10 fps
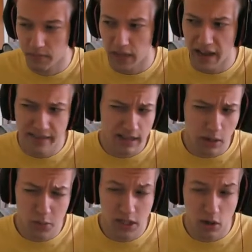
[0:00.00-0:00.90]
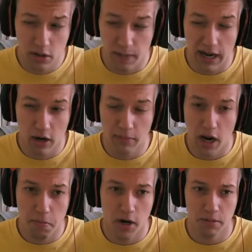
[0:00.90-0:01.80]
I think that was a good play on my
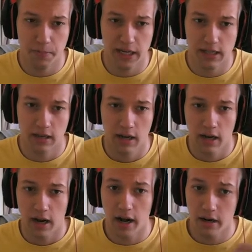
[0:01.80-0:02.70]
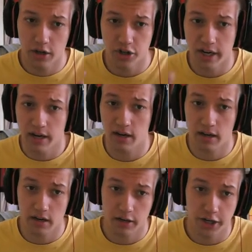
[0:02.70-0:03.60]
part, because other than
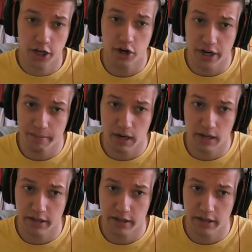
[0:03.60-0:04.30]
the Kyurem,